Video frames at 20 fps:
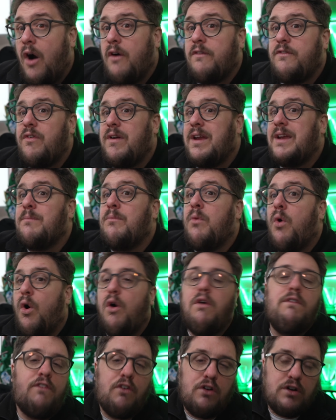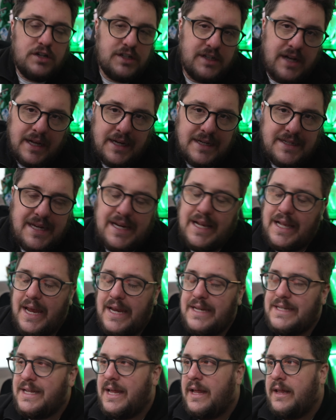offering more functionality
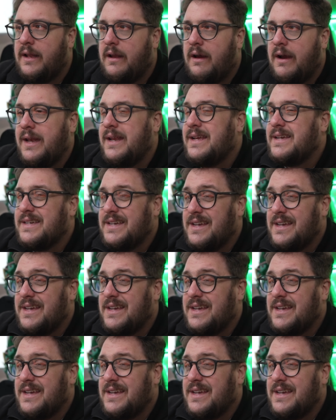later down the line.